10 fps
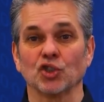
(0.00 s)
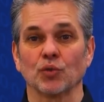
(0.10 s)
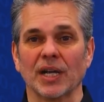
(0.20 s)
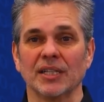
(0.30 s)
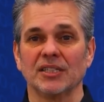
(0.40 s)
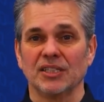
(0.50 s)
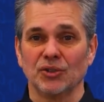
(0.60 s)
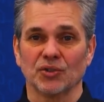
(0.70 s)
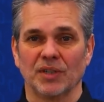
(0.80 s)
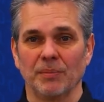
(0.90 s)
directly to the
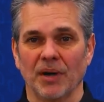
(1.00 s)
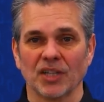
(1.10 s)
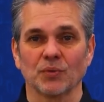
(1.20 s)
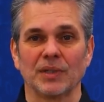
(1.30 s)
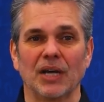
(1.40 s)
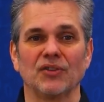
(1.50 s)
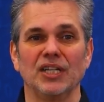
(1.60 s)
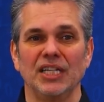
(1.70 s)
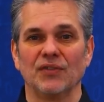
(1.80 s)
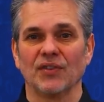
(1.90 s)
user inbox without
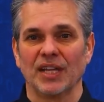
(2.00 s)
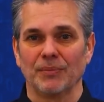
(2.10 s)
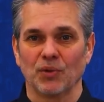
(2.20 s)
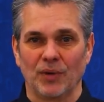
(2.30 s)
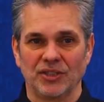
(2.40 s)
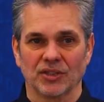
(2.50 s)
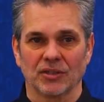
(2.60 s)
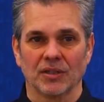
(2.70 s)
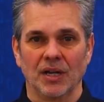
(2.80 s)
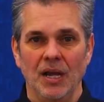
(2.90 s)
the need for them to
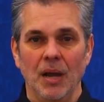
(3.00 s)
register.